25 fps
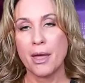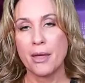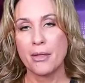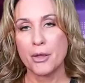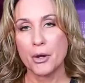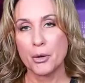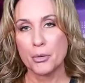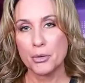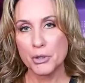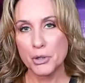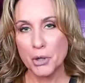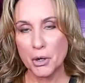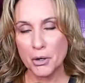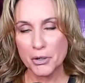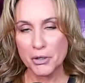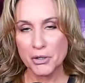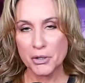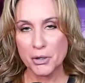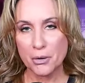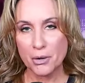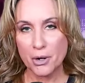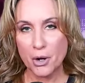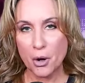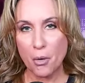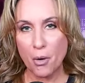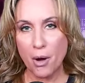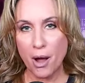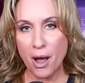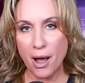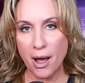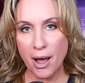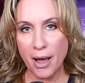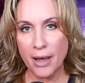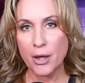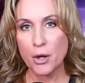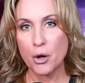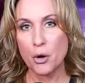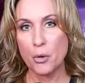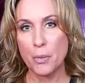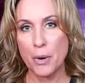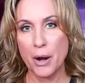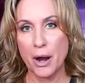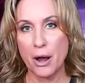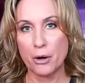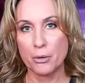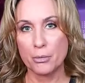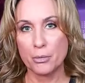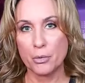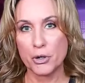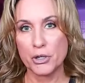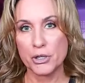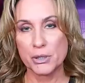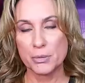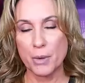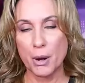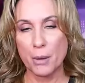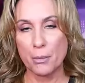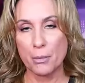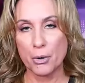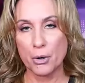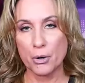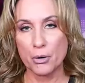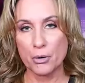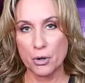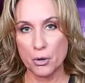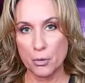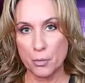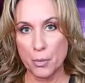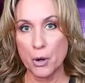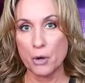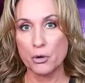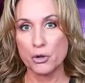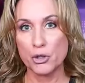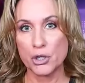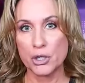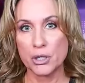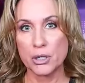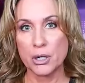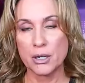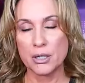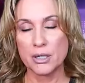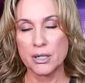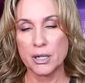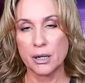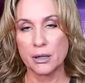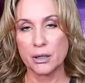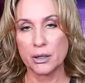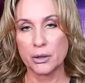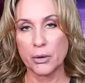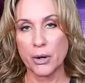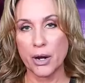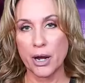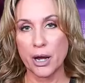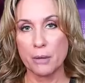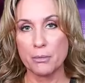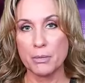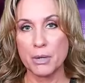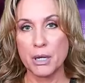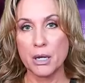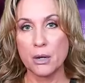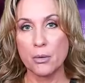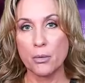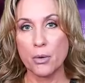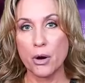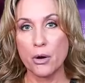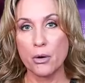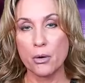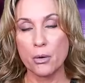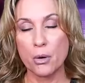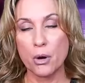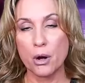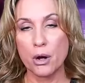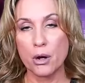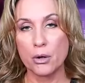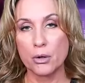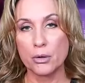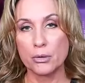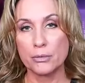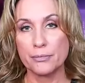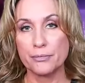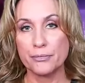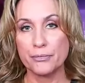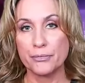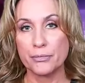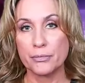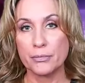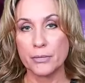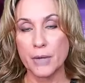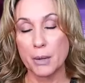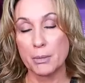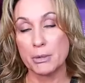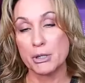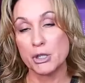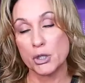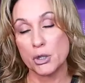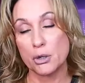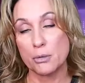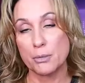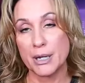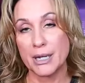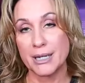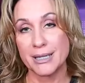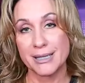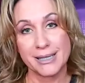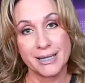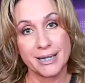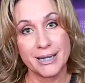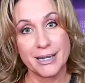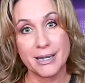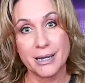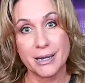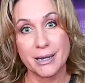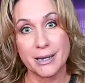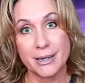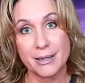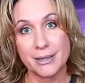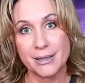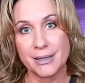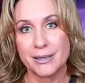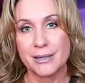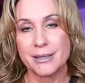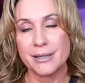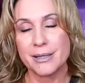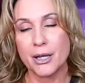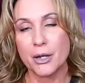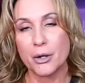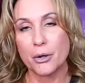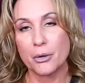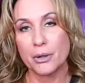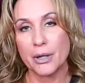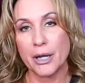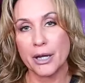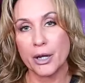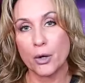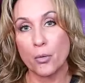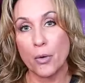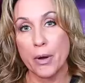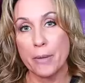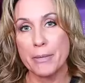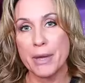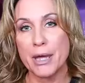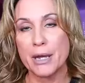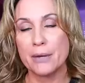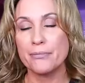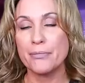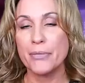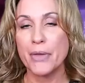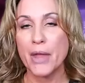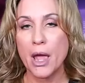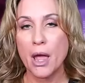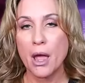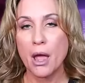There was also an Ohio Proud Boys member who posted on Telegram. He wrote, quote, I'm assuming it's a he since they don't like women.